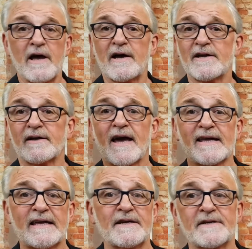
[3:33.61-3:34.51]
oh, you got to
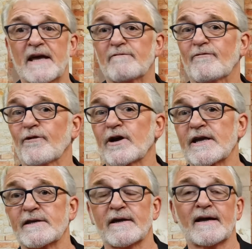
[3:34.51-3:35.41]
get debt
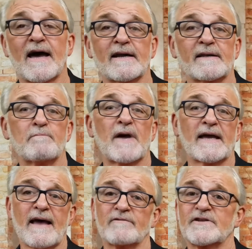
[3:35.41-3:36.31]
free and you got to
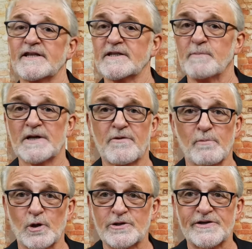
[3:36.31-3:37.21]
have 6-month
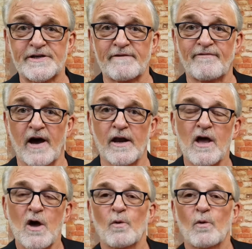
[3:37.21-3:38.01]
emergency fund.